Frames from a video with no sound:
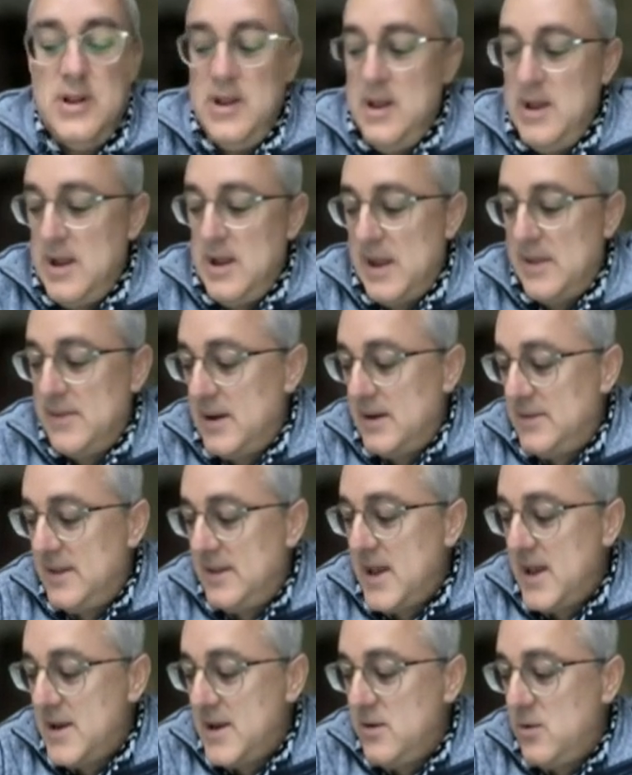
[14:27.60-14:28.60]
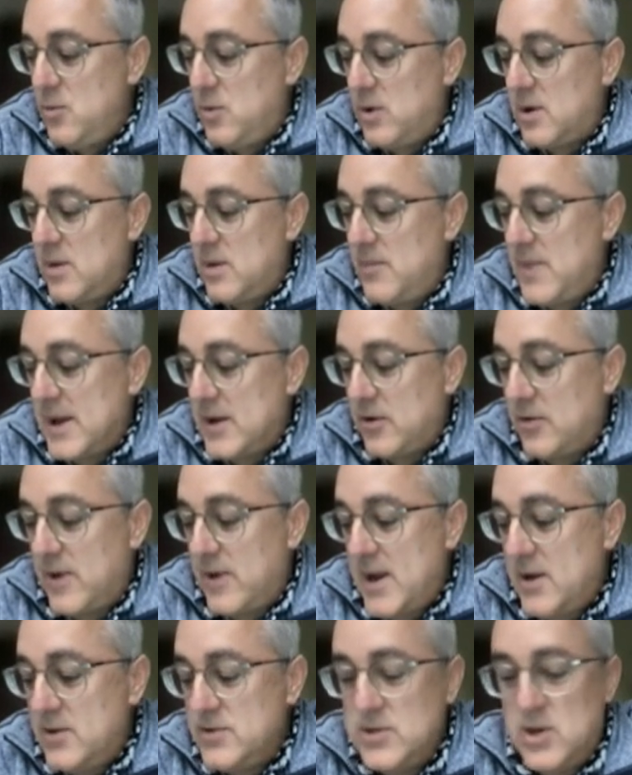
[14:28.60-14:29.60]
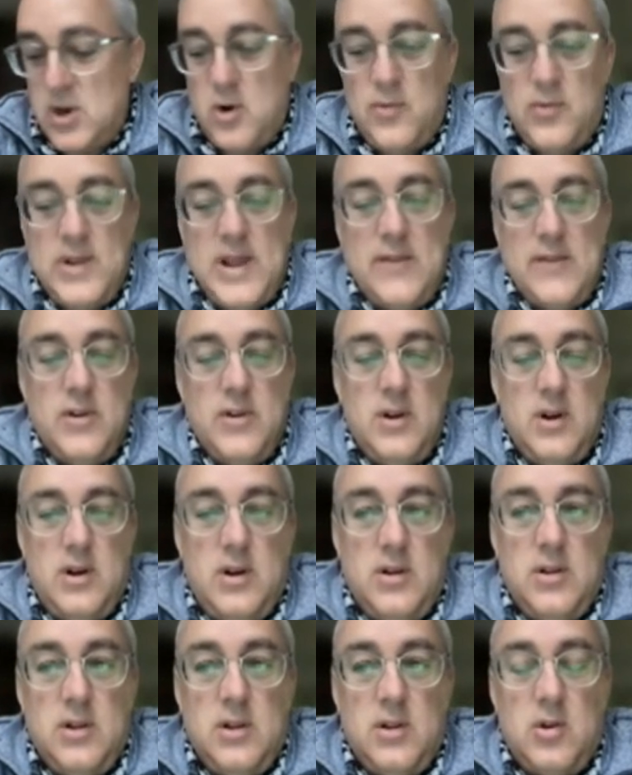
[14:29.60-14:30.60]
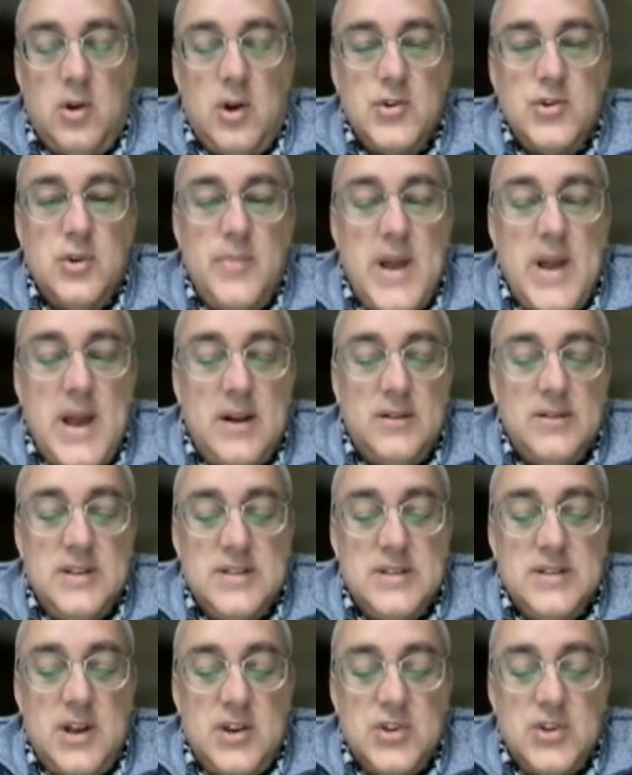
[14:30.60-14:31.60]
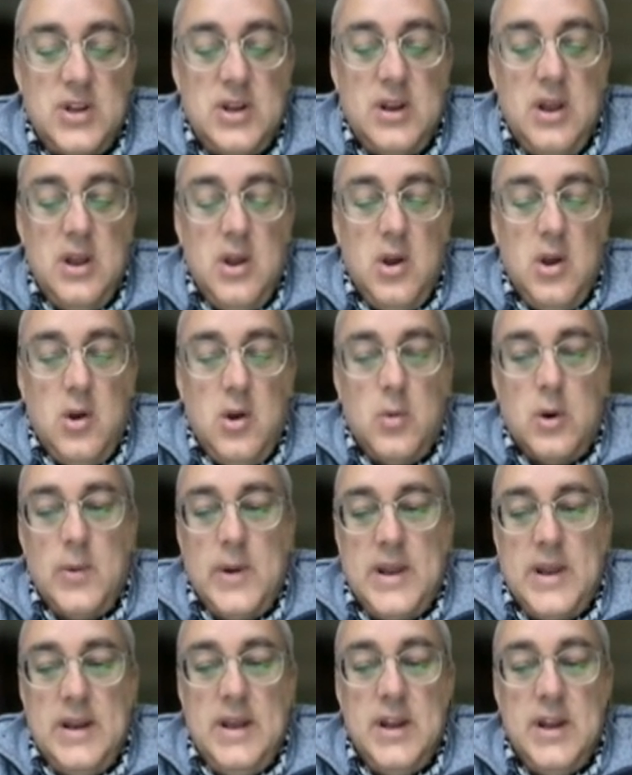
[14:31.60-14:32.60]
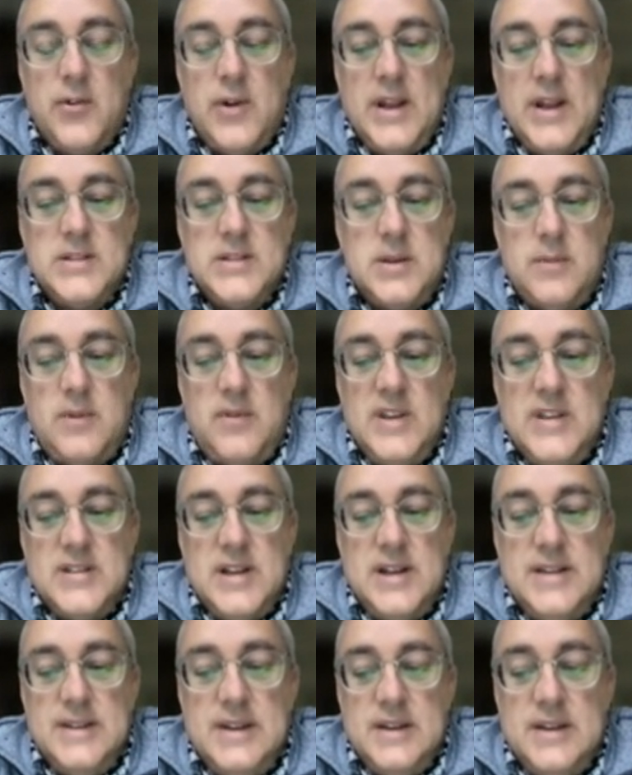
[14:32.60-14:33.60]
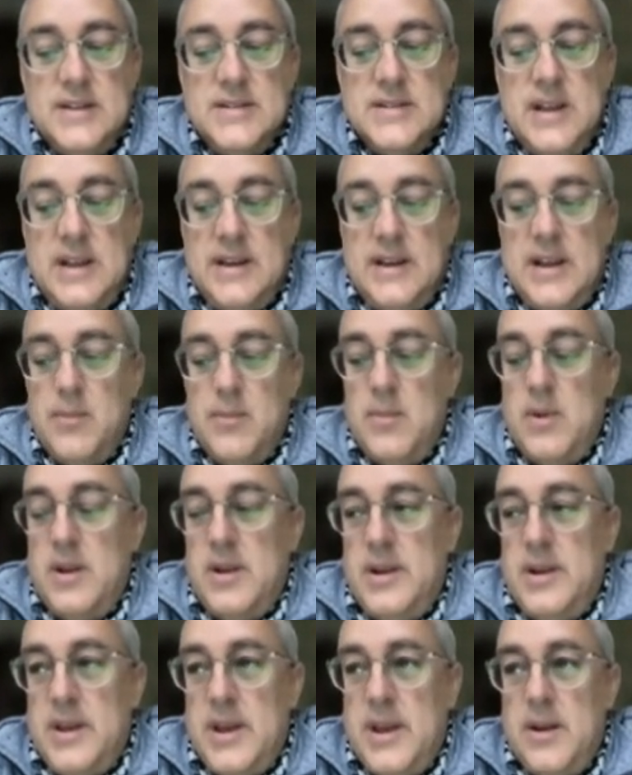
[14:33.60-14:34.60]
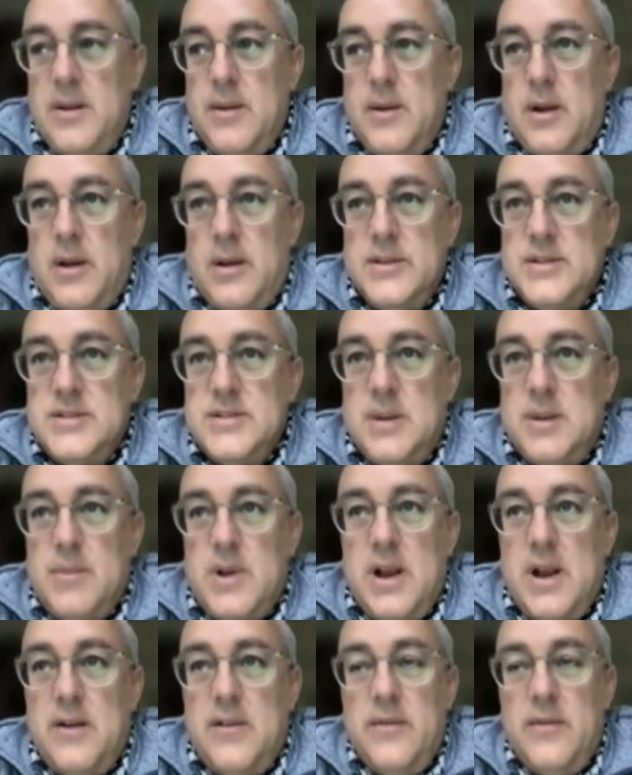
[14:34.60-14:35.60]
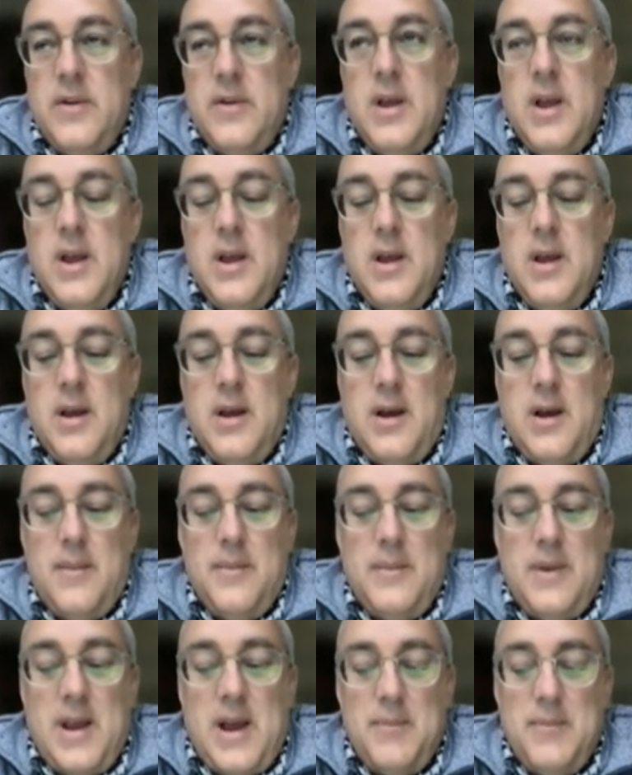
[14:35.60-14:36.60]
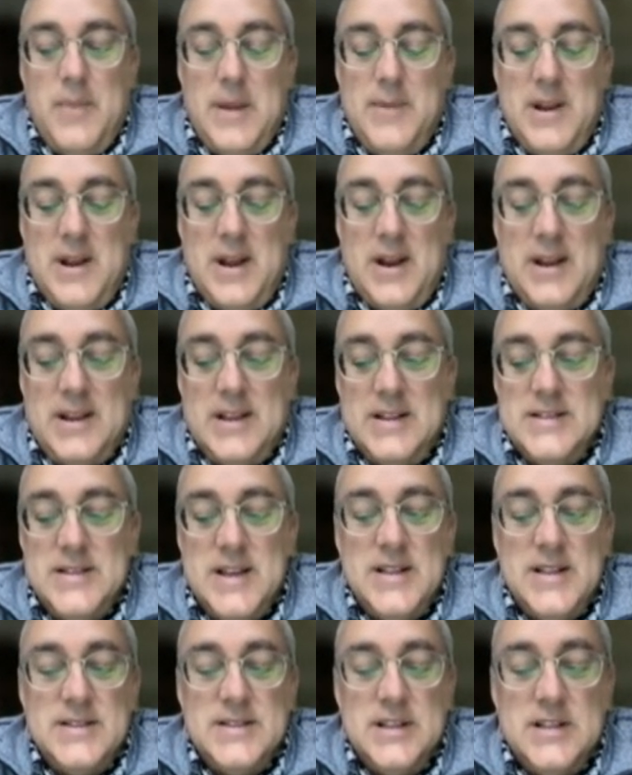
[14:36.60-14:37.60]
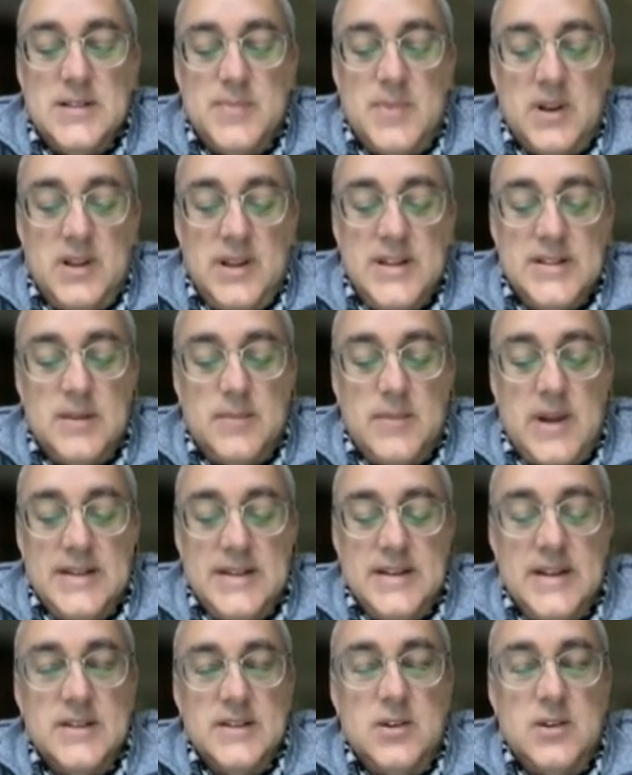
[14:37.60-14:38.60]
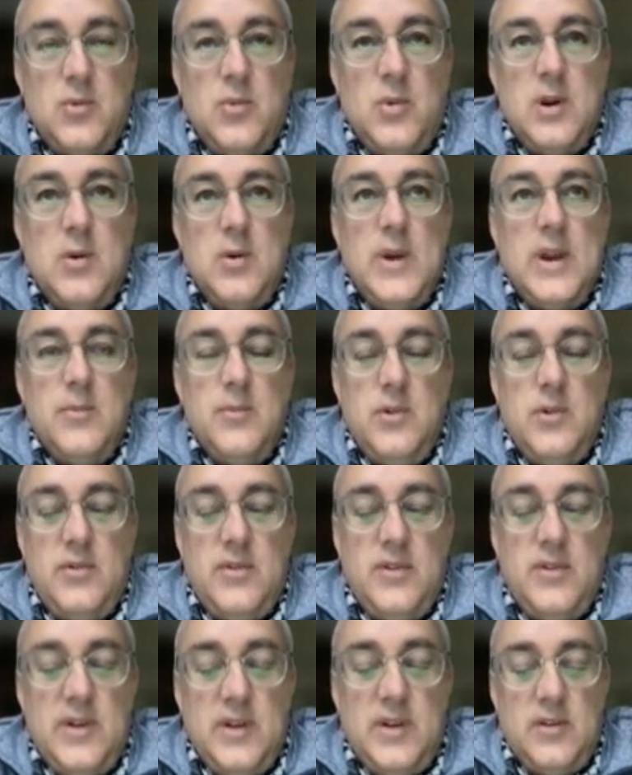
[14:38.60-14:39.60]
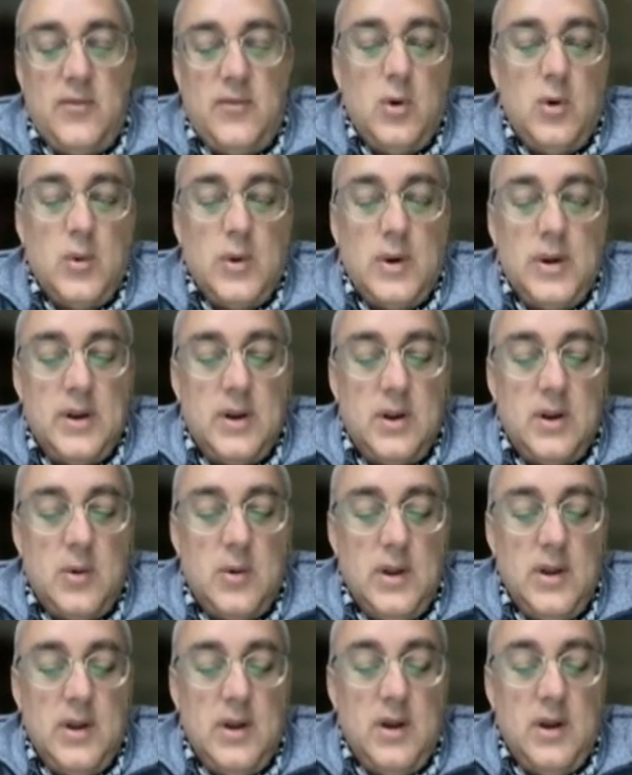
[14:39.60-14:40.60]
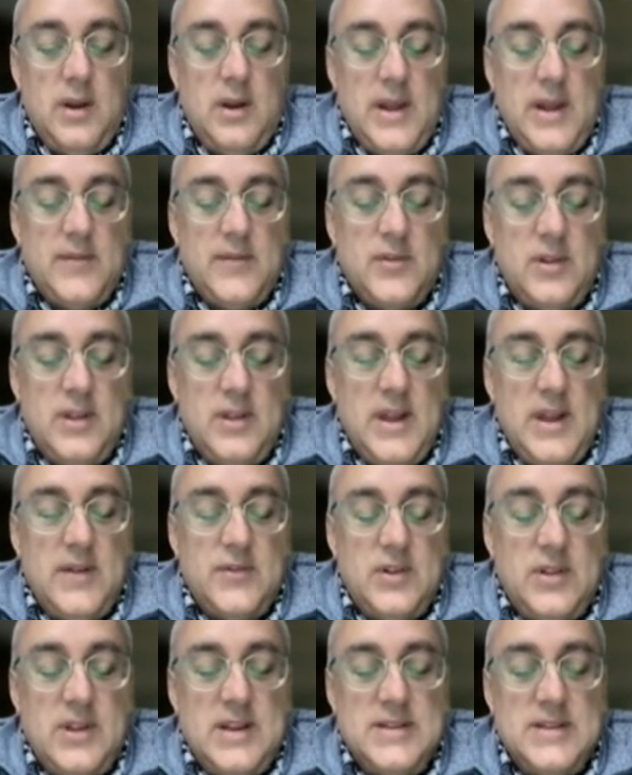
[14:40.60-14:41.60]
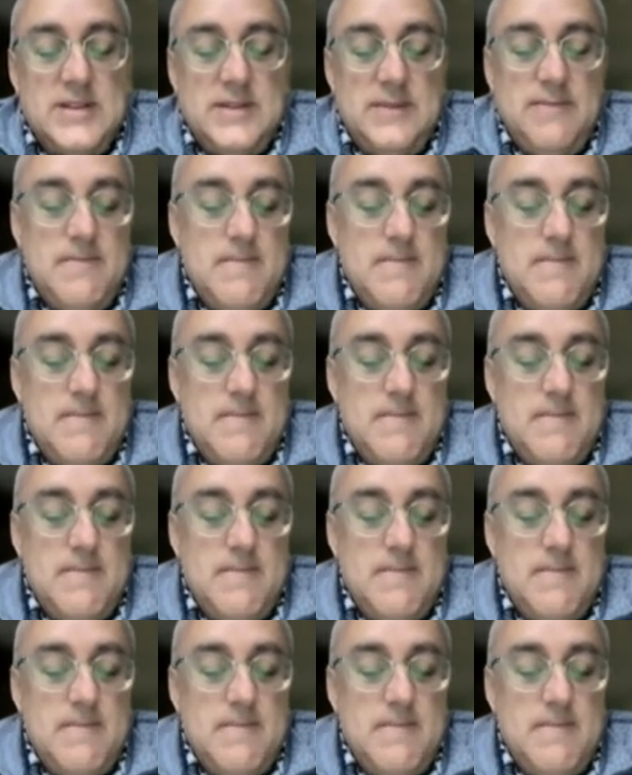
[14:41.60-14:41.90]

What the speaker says: And then at the end, we'll come back around to hopefully have a larger panel discussion where we can integrate some of these ideas and get some kind of, maybe not a consensus, but at least some ideas on where we can move the field forward after this.